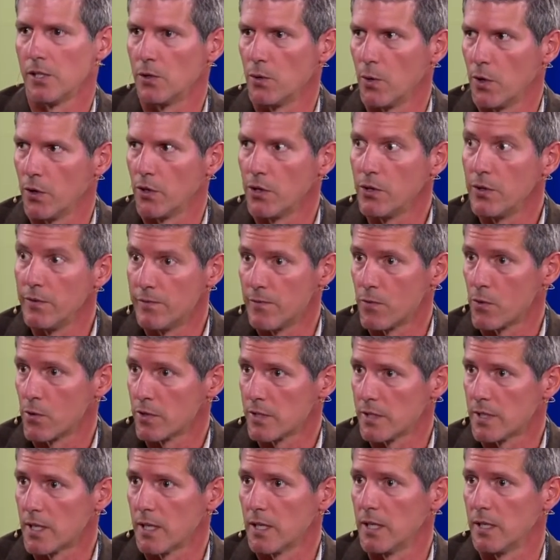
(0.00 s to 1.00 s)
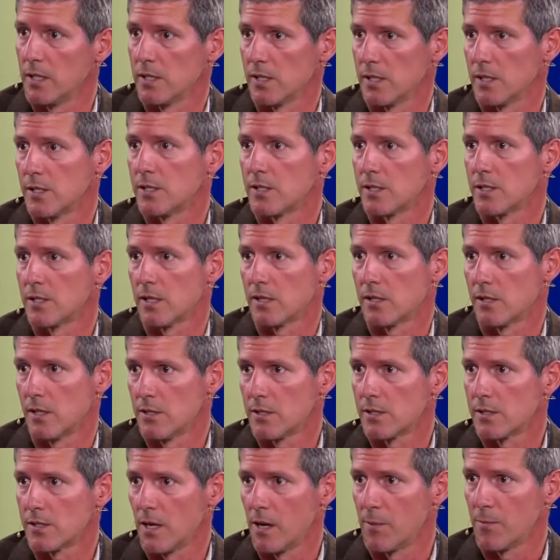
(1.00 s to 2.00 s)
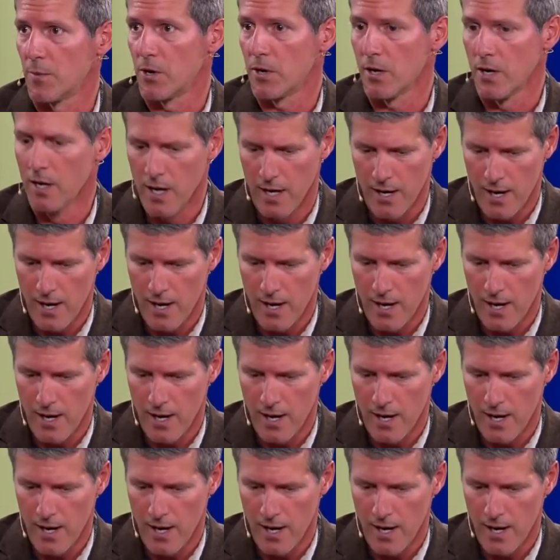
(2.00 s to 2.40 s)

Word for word: go out and do four studies this this summer.